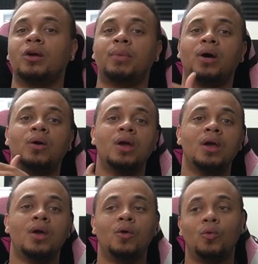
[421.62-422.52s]
about
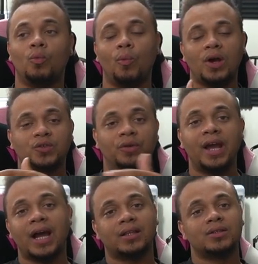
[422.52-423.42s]
us
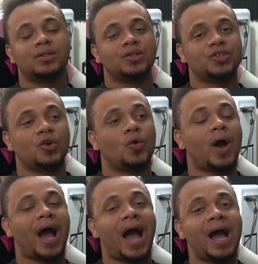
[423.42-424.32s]
reacting to the
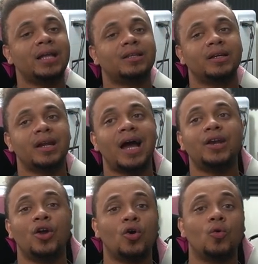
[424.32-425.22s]
show, I did not
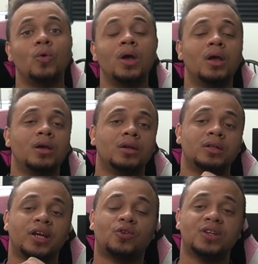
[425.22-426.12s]
know
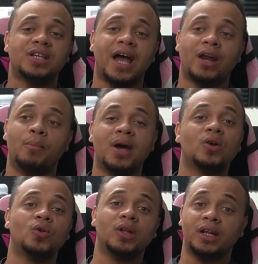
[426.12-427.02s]
that Chris had a
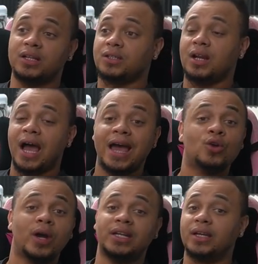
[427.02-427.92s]
medical condition. I had
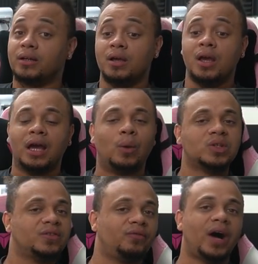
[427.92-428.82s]
no idea. I
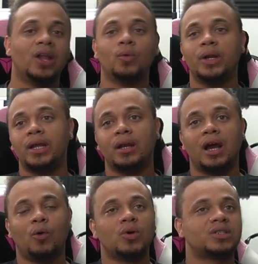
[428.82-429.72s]
wasn't following it.
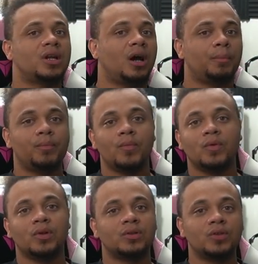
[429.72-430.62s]
I wasn't up,
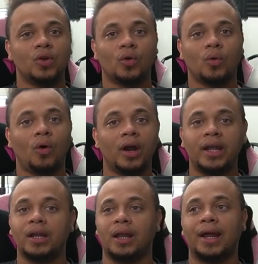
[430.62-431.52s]
you know, on
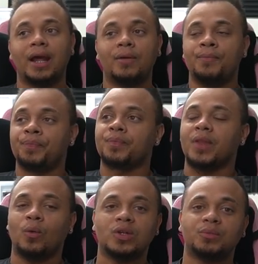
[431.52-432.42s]
it. Like,
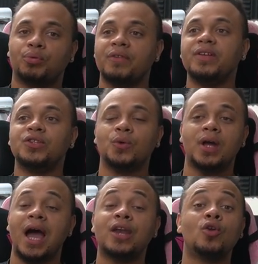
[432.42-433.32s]
I wasn't privy to
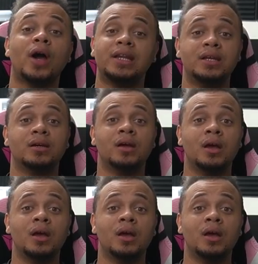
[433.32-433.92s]
it. I had no idea.